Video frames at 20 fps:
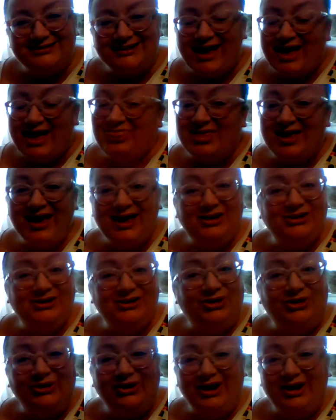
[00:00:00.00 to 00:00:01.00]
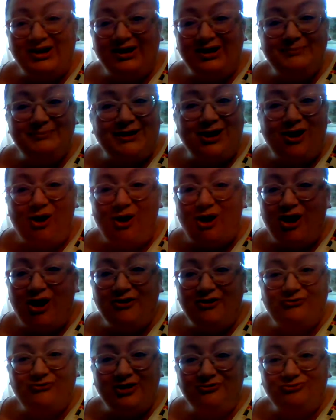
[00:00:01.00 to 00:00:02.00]
and then you're going to be
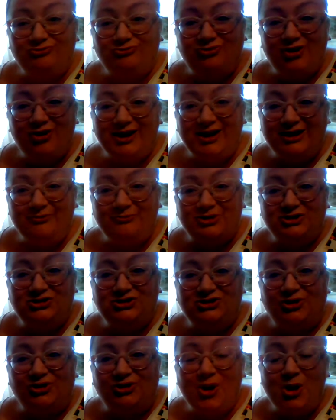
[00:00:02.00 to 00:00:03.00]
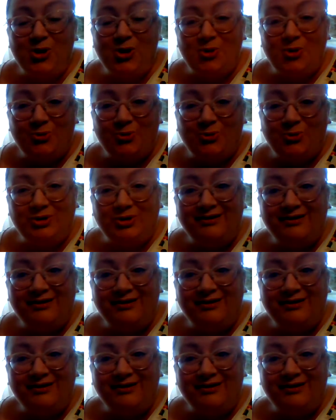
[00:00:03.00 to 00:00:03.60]
off and running with your own